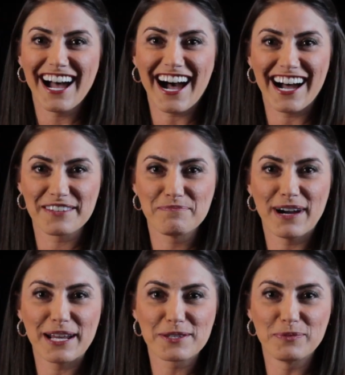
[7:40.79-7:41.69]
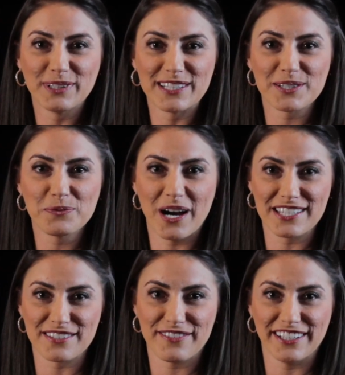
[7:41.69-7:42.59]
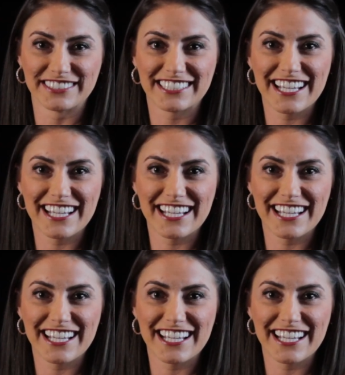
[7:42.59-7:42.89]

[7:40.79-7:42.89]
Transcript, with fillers: Hi, my name is Melissa Weisenfels,